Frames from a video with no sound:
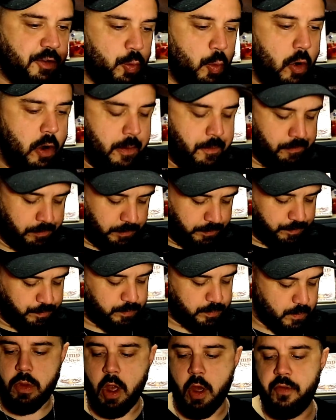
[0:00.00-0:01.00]
one.
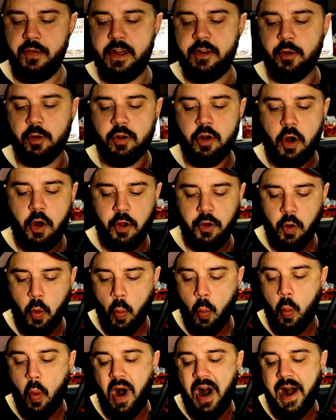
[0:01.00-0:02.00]
These are
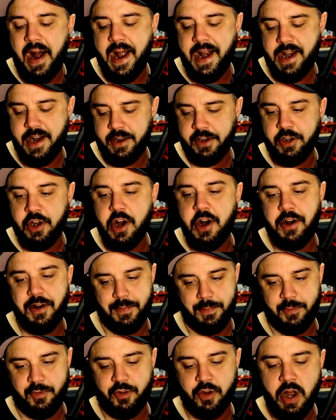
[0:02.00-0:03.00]
called wine
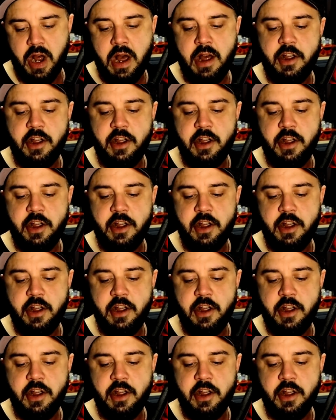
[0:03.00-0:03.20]
gums.